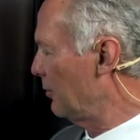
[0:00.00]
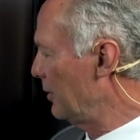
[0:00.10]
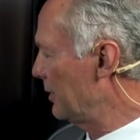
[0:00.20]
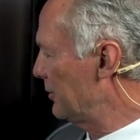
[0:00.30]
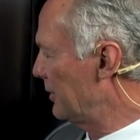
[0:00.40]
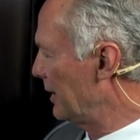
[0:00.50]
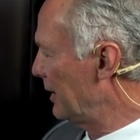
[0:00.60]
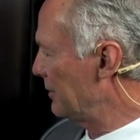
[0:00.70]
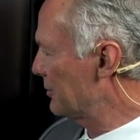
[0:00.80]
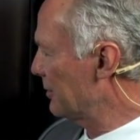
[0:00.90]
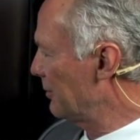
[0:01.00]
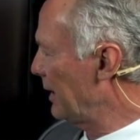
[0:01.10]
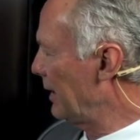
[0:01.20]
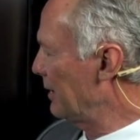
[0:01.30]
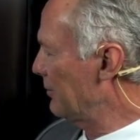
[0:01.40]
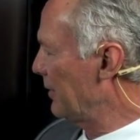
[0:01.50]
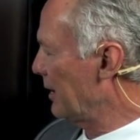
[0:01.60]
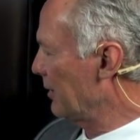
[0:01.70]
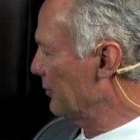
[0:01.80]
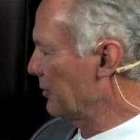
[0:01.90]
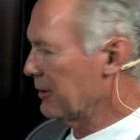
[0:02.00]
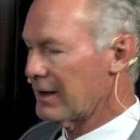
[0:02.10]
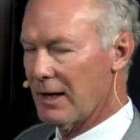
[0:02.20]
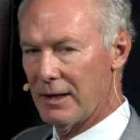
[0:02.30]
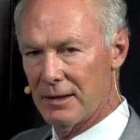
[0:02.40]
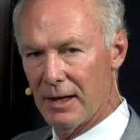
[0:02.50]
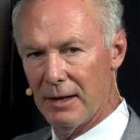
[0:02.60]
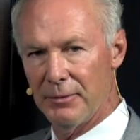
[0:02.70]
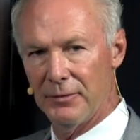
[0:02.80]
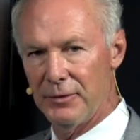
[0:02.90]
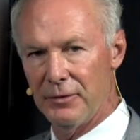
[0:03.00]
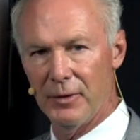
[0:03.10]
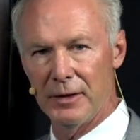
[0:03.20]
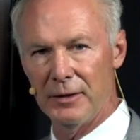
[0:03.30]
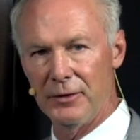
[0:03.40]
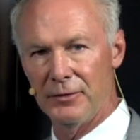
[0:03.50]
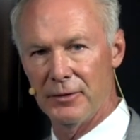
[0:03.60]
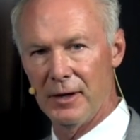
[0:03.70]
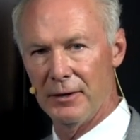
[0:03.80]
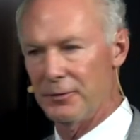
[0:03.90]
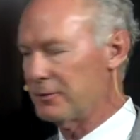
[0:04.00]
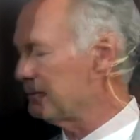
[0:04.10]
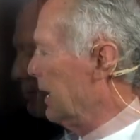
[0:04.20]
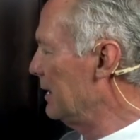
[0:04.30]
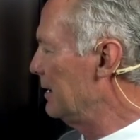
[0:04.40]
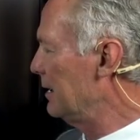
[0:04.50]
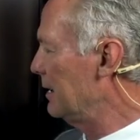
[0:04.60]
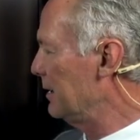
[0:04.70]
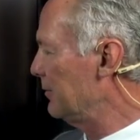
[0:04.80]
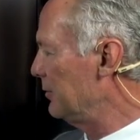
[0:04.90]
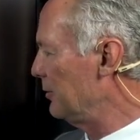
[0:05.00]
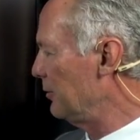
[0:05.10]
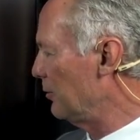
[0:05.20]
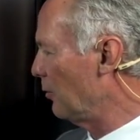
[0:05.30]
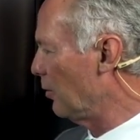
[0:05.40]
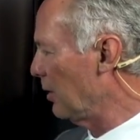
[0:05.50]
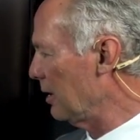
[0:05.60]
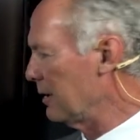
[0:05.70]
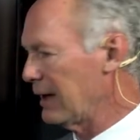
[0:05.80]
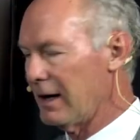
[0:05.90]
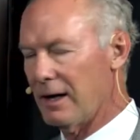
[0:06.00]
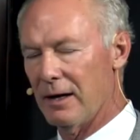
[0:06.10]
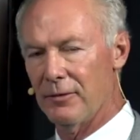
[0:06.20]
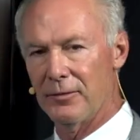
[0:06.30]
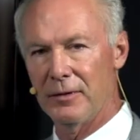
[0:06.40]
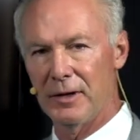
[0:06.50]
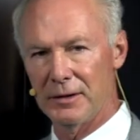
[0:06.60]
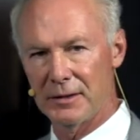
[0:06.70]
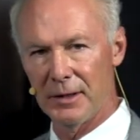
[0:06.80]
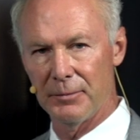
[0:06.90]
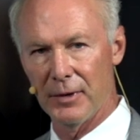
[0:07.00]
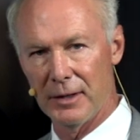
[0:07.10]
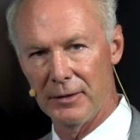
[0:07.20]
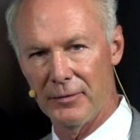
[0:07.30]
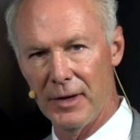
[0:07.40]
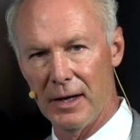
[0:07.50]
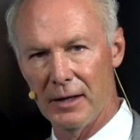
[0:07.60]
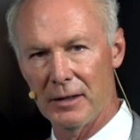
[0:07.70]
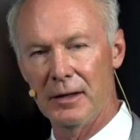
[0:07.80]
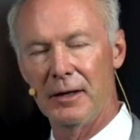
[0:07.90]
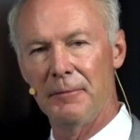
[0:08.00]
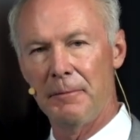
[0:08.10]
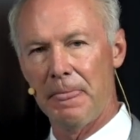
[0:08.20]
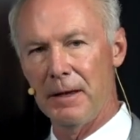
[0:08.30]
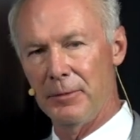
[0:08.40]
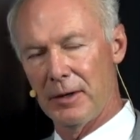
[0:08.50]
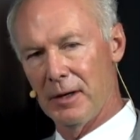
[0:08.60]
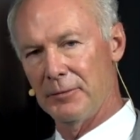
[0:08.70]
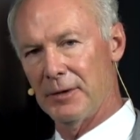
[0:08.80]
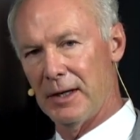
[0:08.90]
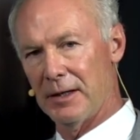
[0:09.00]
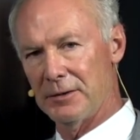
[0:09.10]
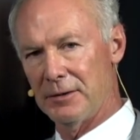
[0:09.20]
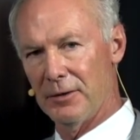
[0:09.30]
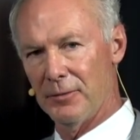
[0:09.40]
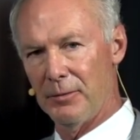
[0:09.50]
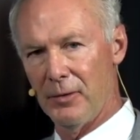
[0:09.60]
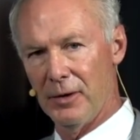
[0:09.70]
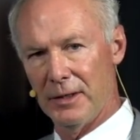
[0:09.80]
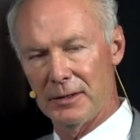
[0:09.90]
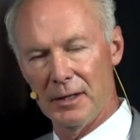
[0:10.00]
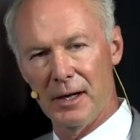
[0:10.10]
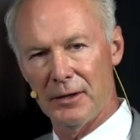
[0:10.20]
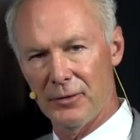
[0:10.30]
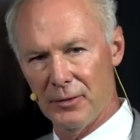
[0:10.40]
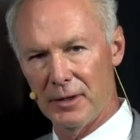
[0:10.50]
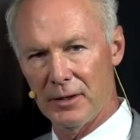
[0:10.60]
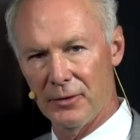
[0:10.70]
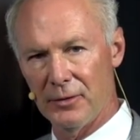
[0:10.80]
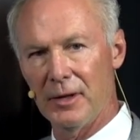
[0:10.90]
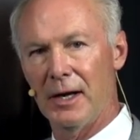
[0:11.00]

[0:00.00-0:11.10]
with the Hedstrom hand files or the K type, if you'd rather use those, then if you were to have a separated file, it becomes like a silver point. It's not critical